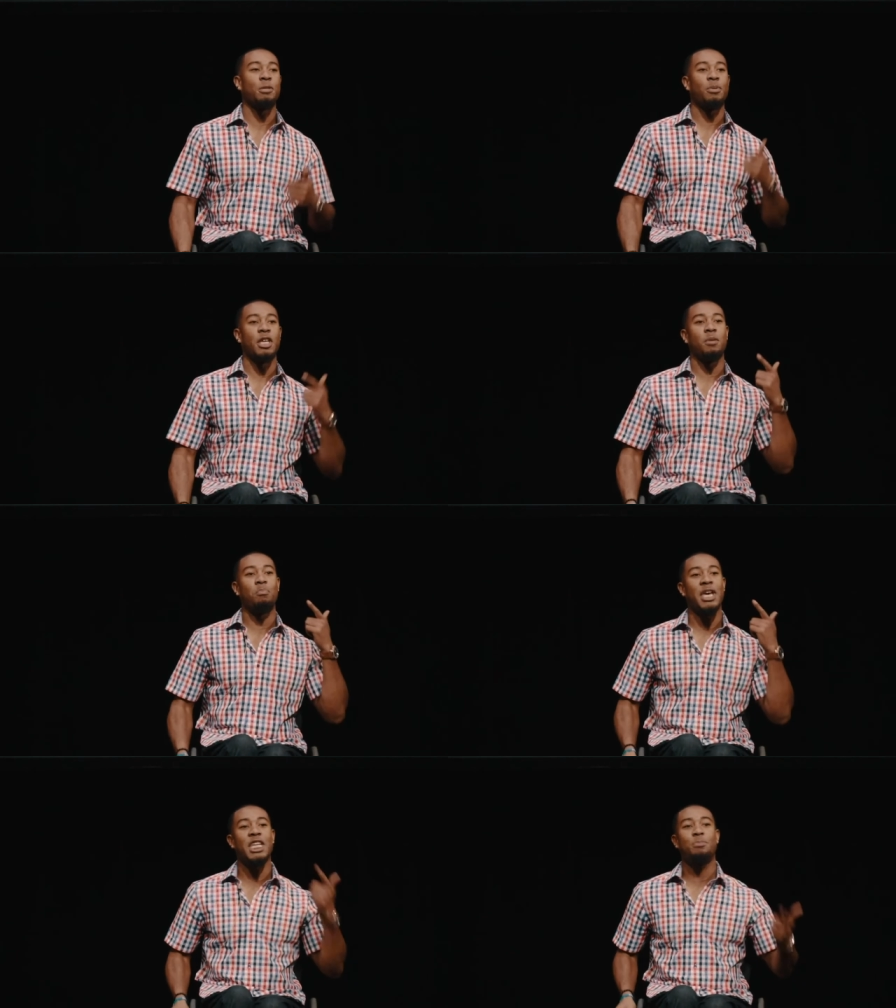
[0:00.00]
I was
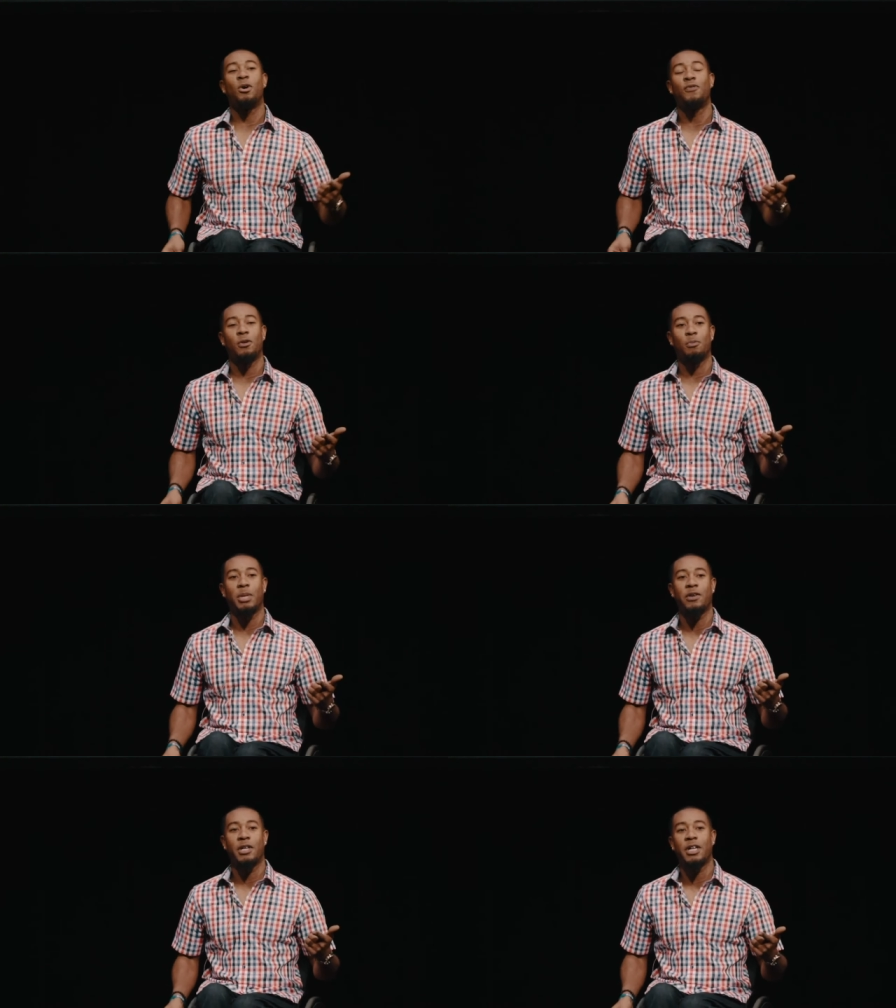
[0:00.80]
playing baseball for
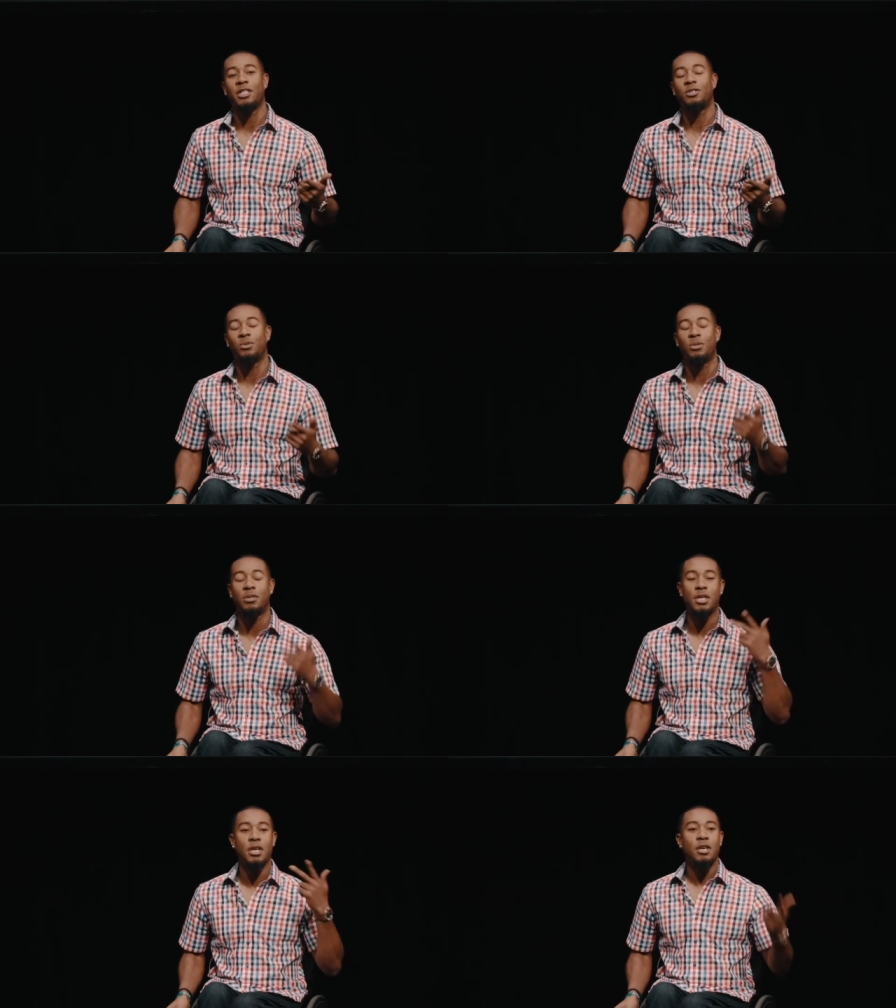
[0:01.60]
Pickering High
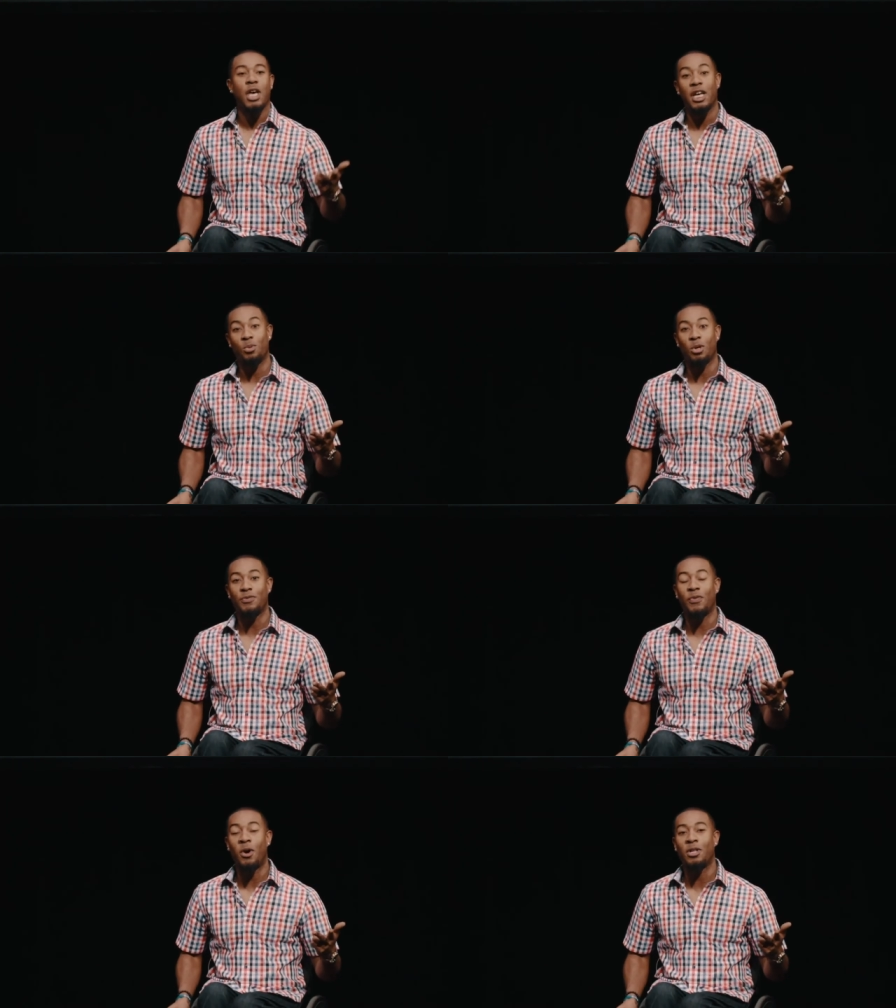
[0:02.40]
School, as well
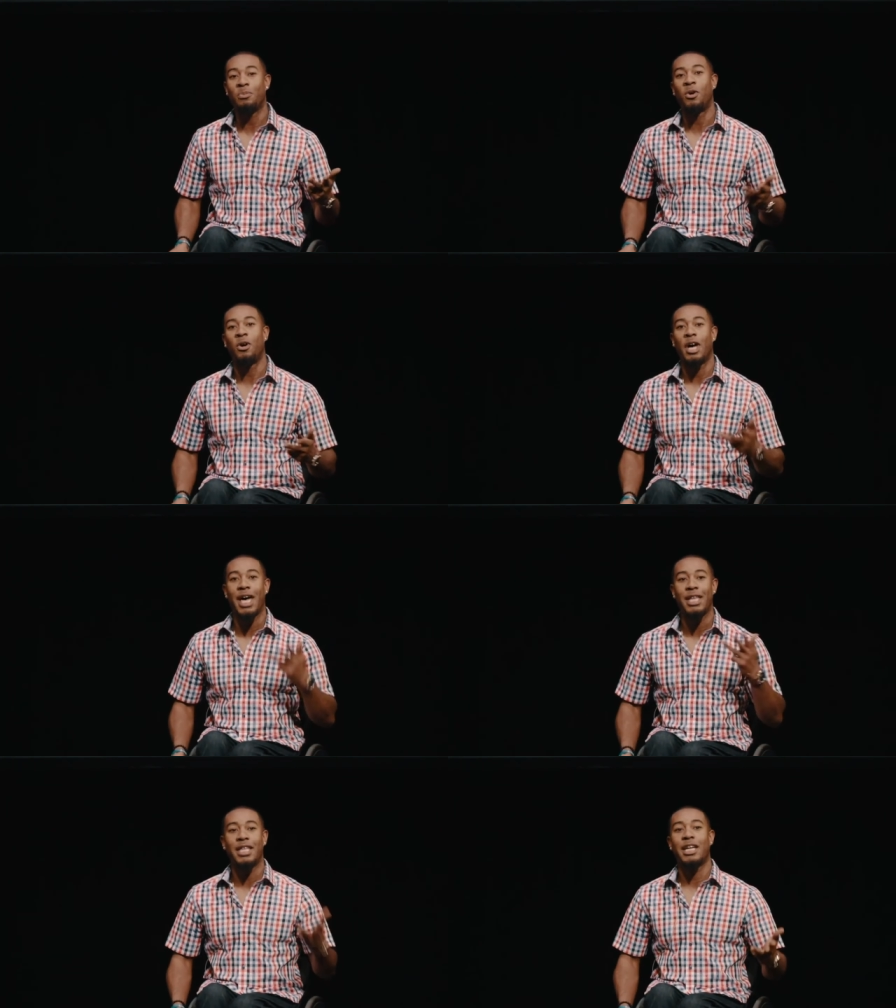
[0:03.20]
as volleyball.
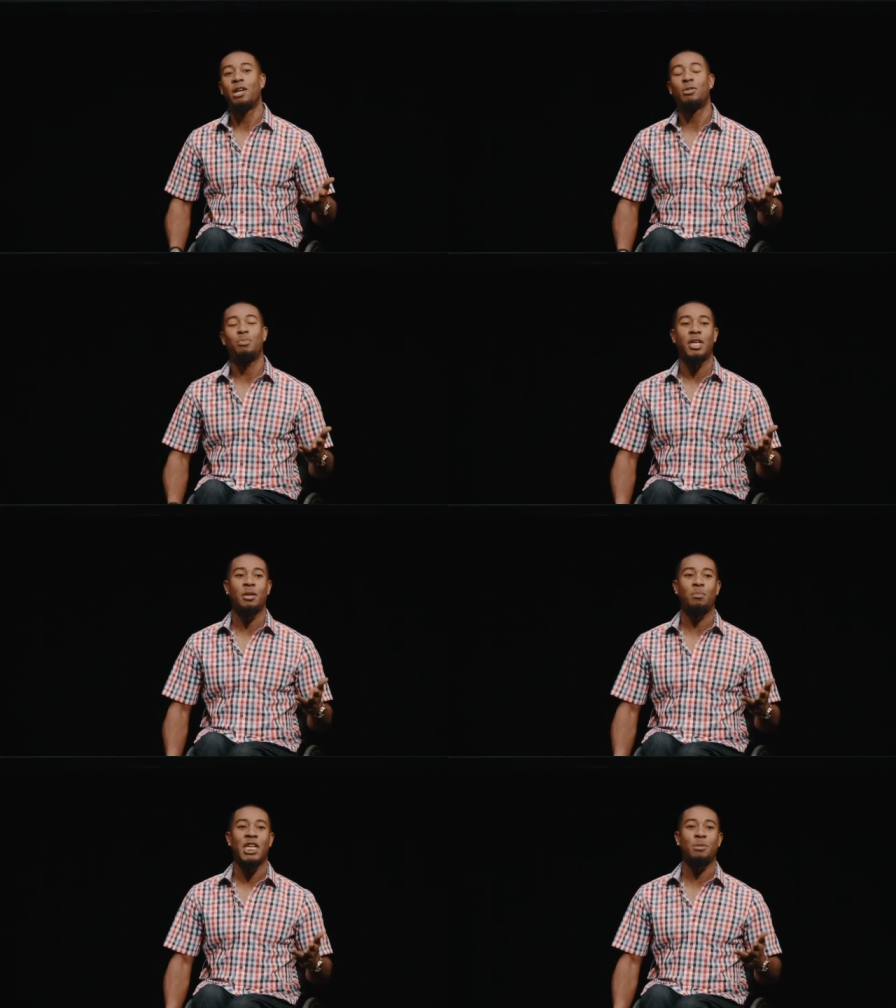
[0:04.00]
And then I was
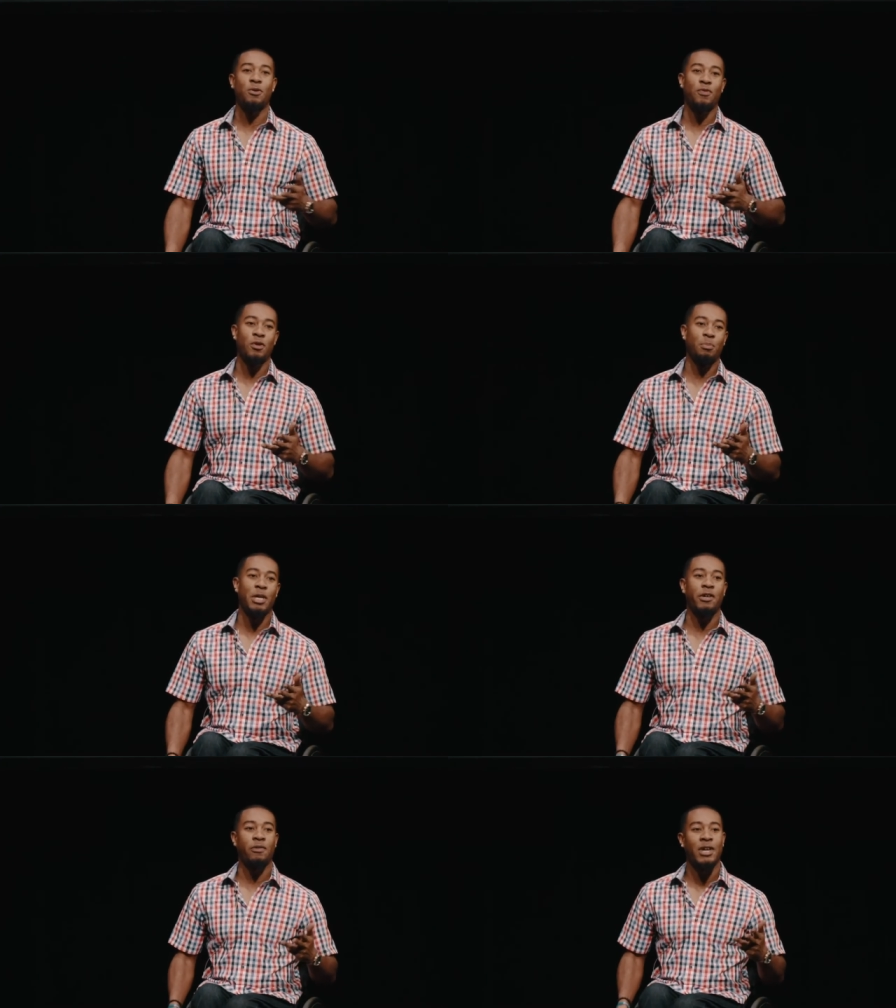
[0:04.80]
playing baseball for the
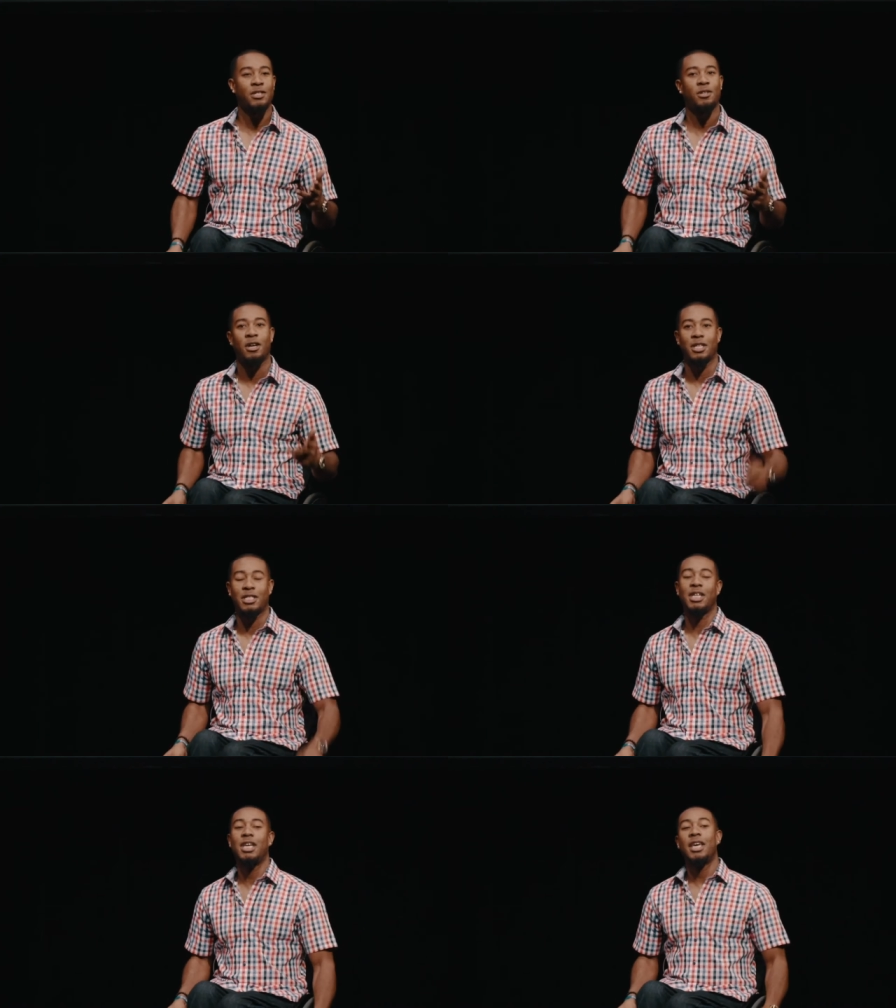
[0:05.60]
Pickering Red
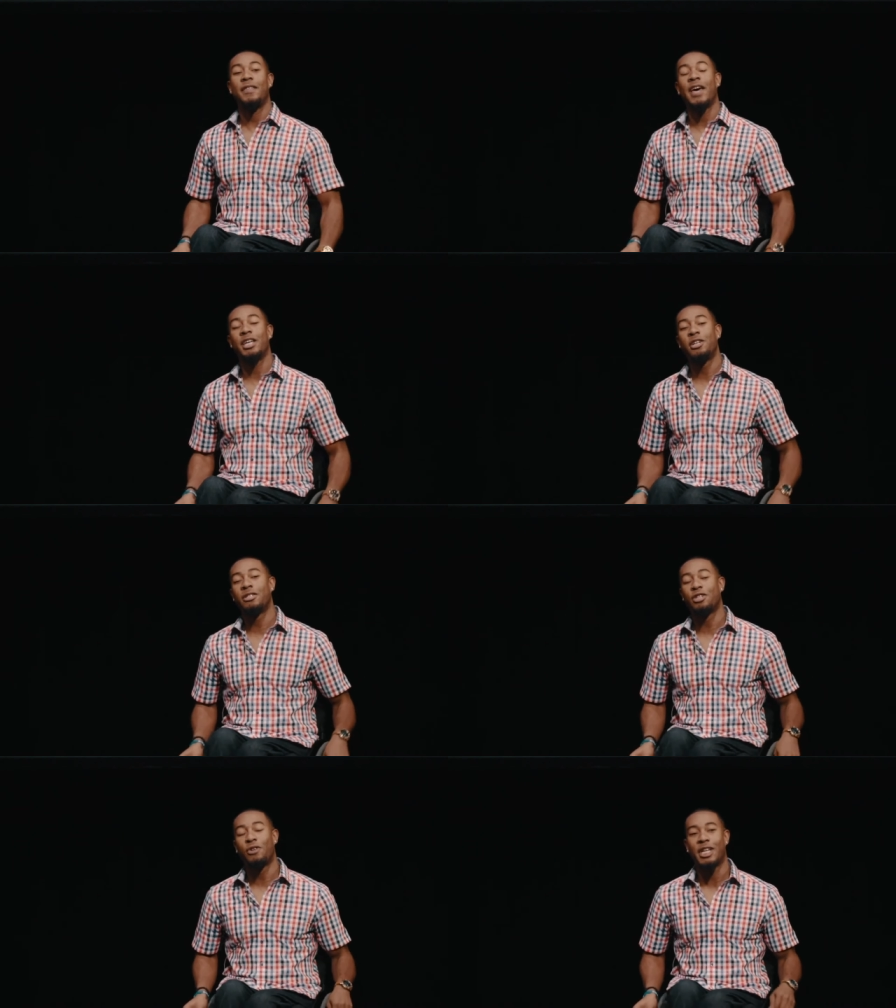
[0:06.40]
Sox. That year
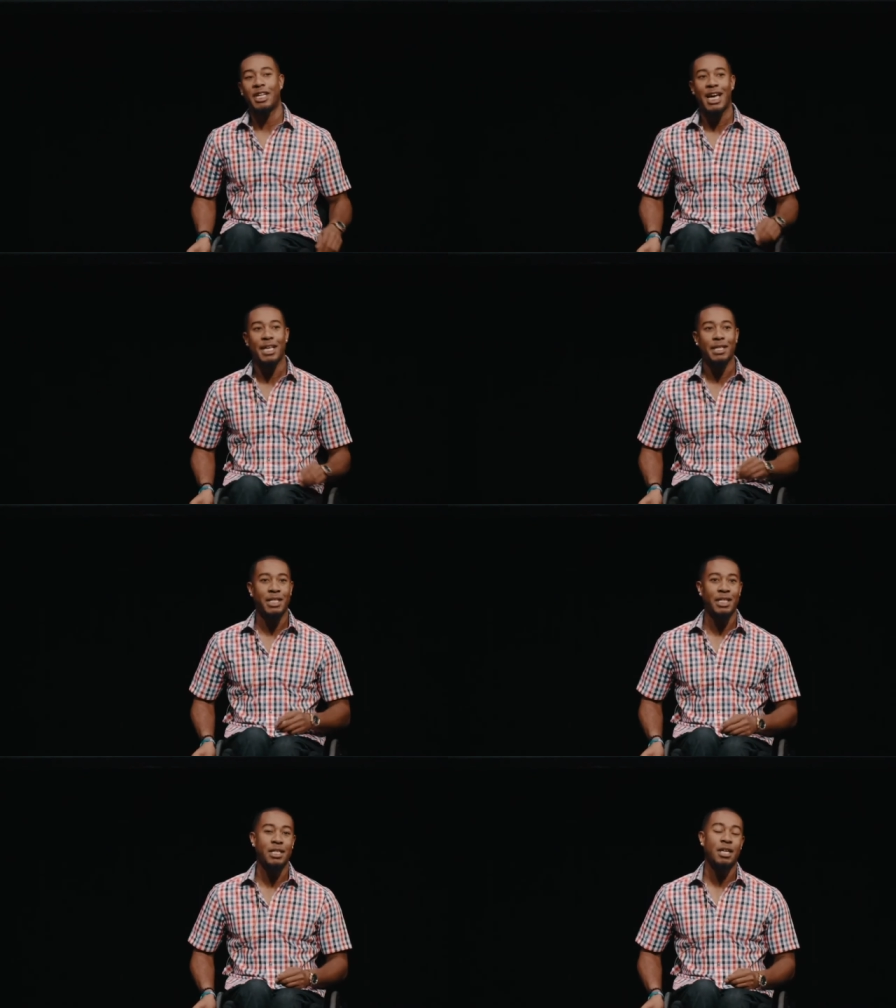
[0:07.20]
as a grade 9
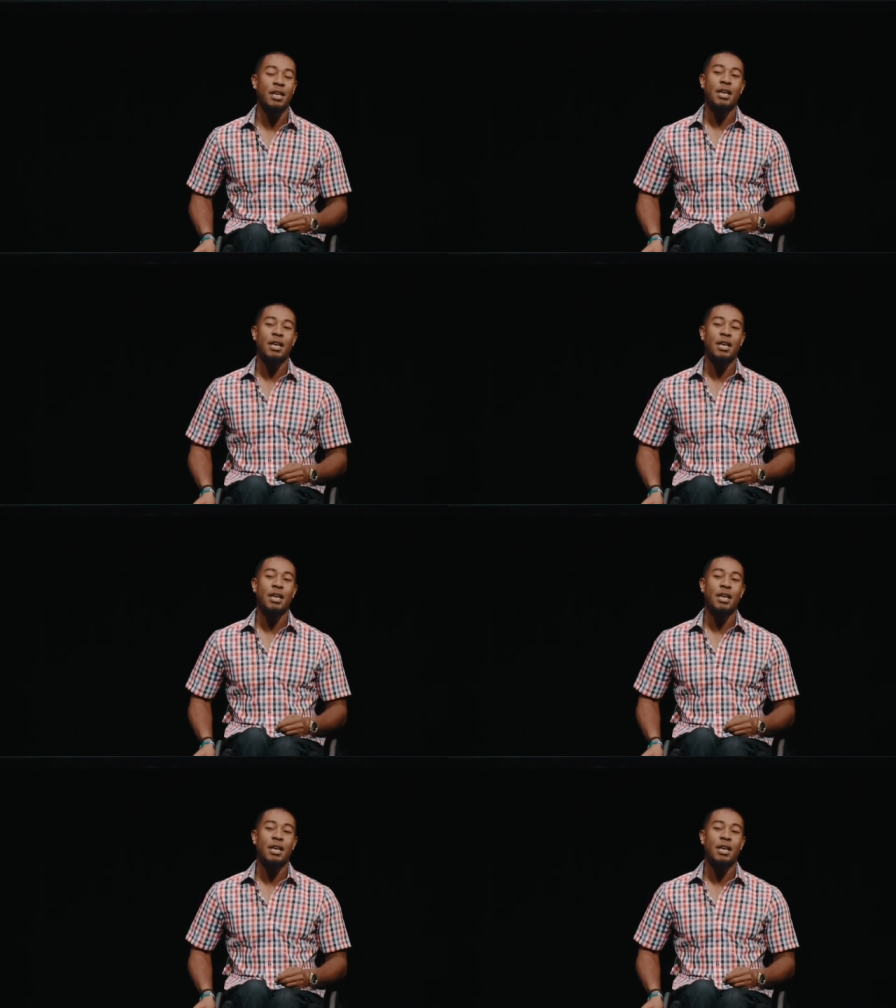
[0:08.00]
athlete,